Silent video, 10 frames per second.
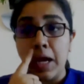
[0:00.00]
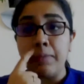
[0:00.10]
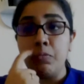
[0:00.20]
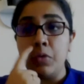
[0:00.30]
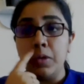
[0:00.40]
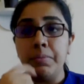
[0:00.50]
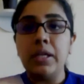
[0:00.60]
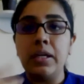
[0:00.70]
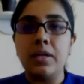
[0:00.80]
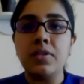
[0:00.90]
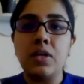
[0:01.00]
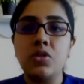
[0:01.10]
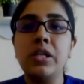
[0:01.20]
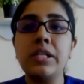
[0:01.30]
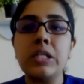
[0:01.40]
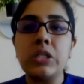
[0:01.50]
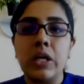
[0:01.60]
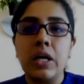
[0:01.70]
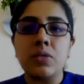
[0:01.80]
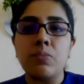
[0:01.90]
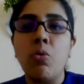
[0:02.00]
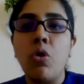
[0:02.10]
time will be essentially teaching us more